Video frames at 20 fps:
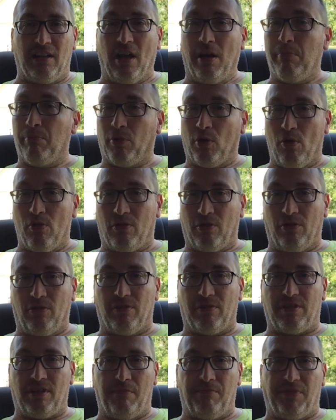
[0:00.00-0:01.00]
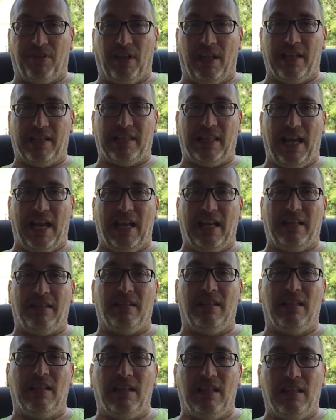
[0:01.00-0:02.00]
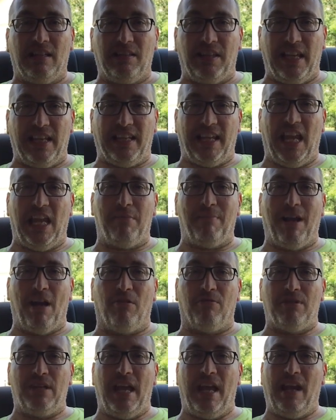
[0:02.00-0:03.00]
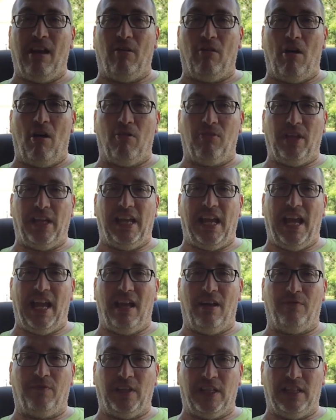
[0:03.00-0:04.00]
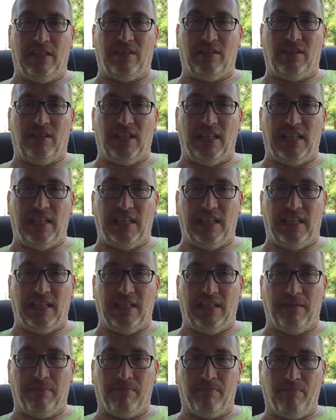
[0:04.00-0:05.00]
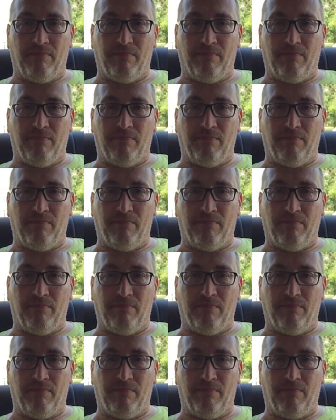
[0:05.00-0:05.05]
gun broker or something like that. They came out now, all they have is the